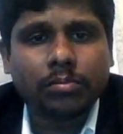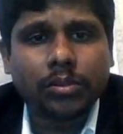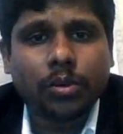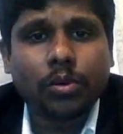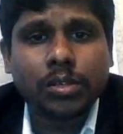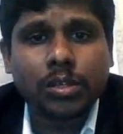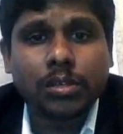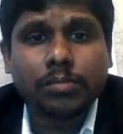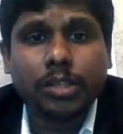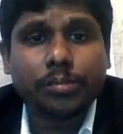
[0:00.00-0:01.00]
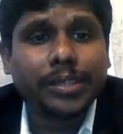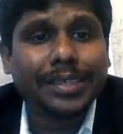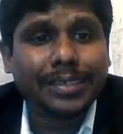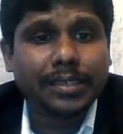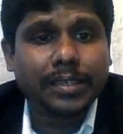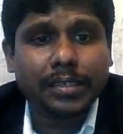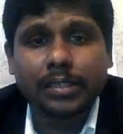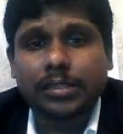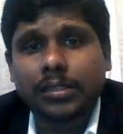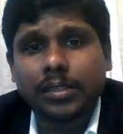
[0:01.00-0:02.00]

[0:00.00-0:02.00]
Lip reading: The host system need to be integrated,